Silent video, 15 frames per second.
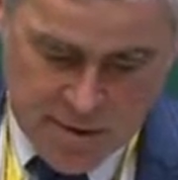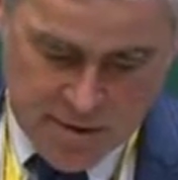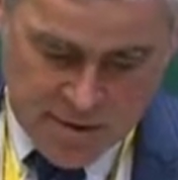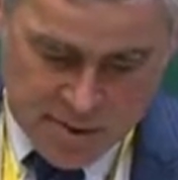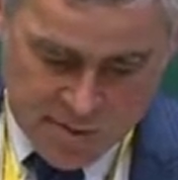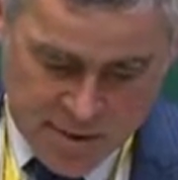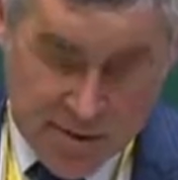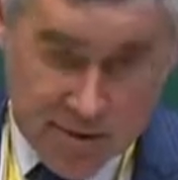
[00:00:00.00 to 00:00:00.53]
The
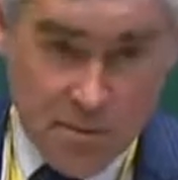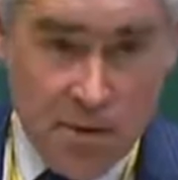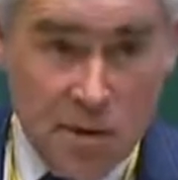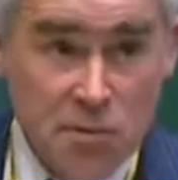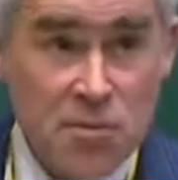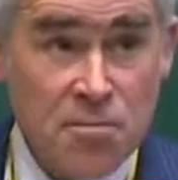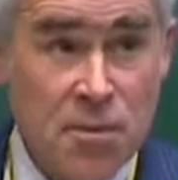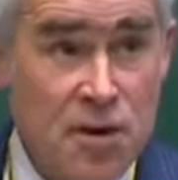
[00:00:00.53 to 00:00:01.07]
£20
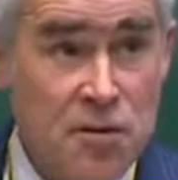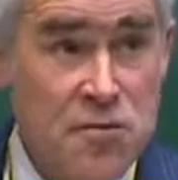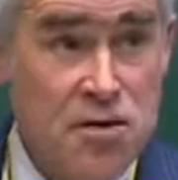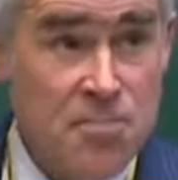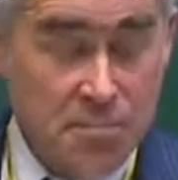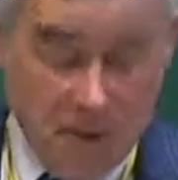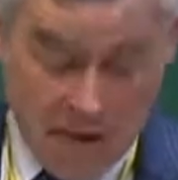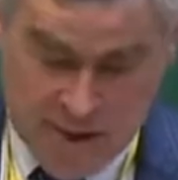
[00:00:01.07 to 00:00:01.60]
billion
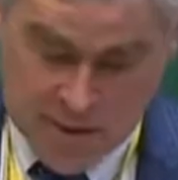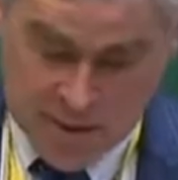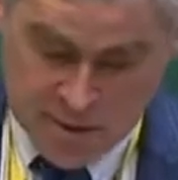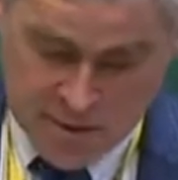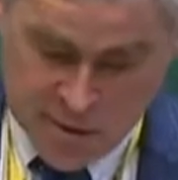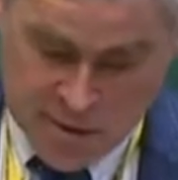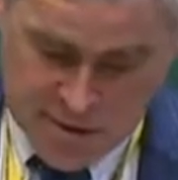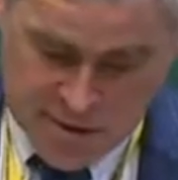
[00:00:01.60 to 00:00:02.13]

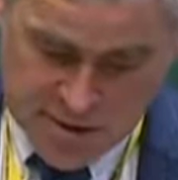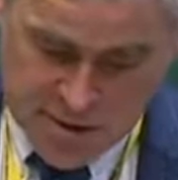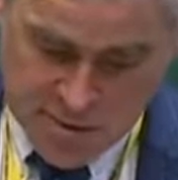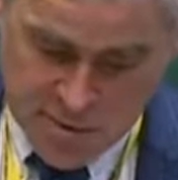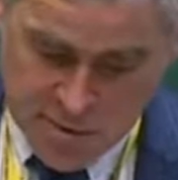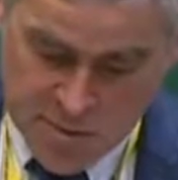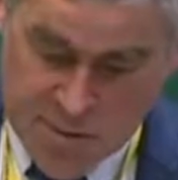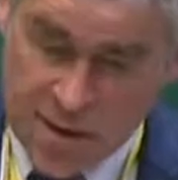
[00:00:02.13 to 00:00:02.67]
Hinkley Point C
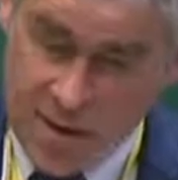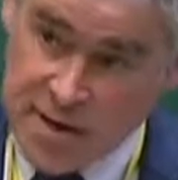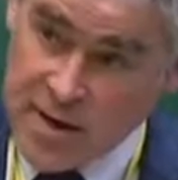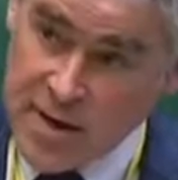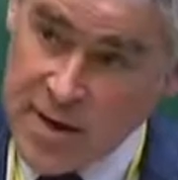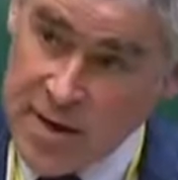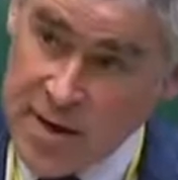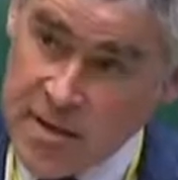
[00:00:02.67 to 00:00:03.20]

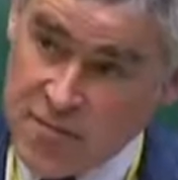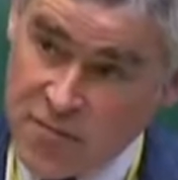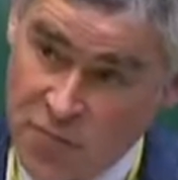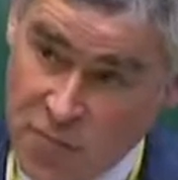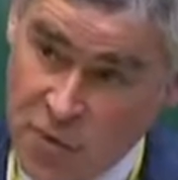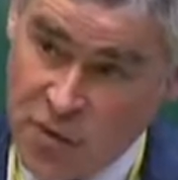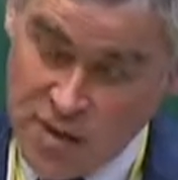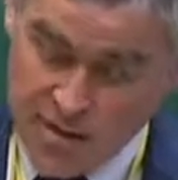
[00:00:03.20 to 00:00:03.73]
project is
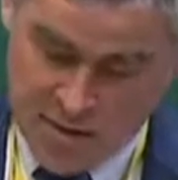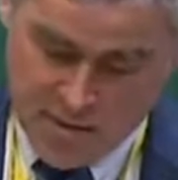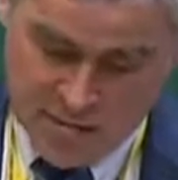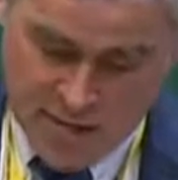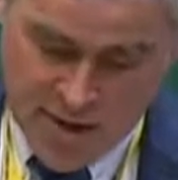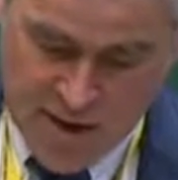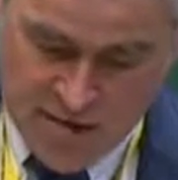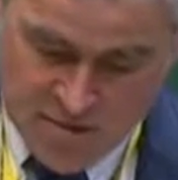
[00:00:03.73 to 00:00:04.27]
4 to
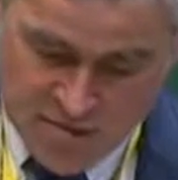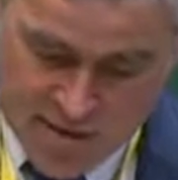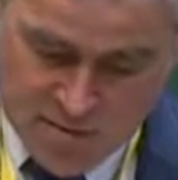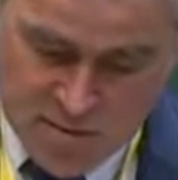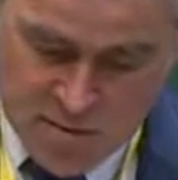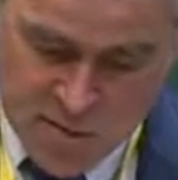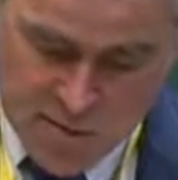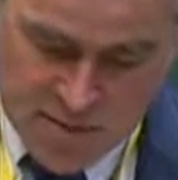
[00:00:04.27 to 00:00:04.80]
5
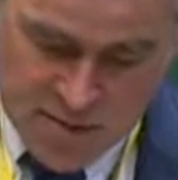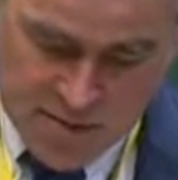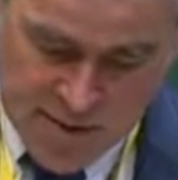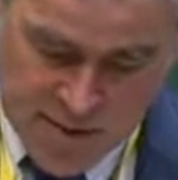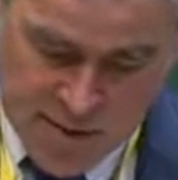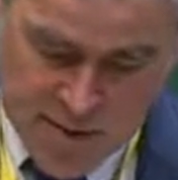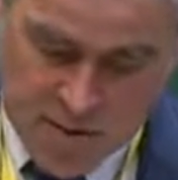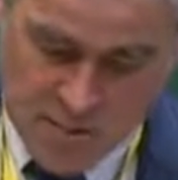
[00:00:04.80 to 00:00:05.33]
times more
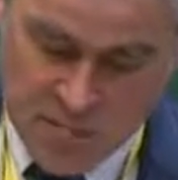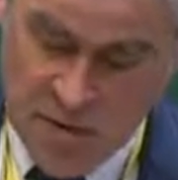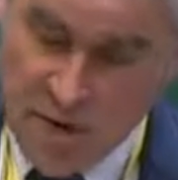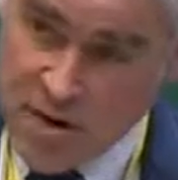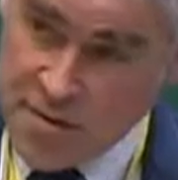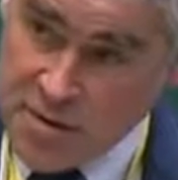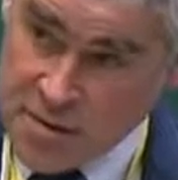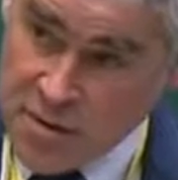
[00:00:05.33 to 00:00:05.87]
expensive
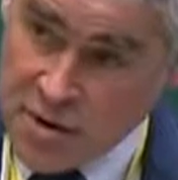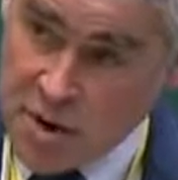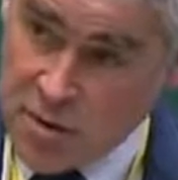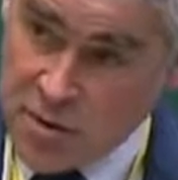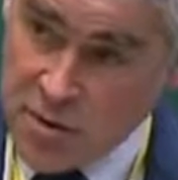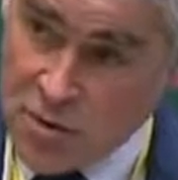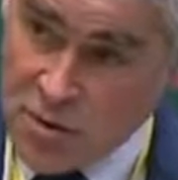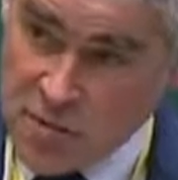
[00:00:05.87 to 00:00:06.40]
than the
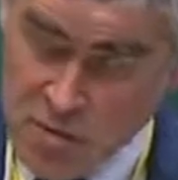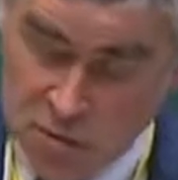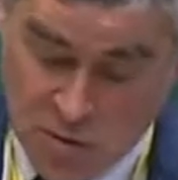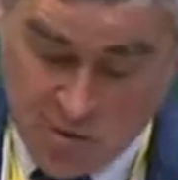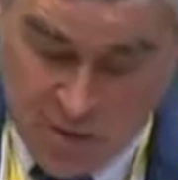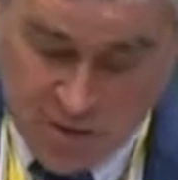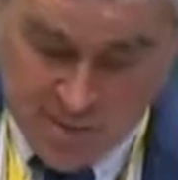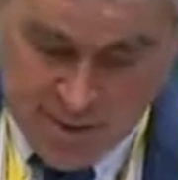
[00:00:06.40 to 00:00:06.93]
current
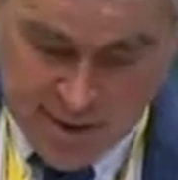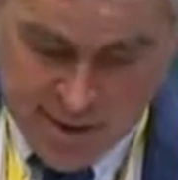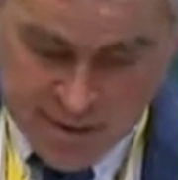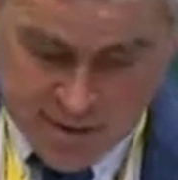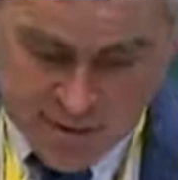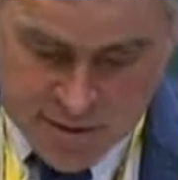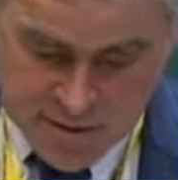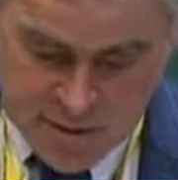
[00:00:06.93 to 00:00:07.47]
offshore wind
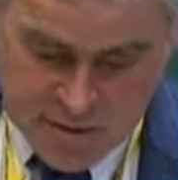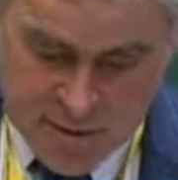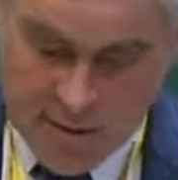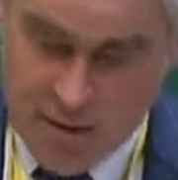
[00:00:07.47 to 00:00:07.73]
prices.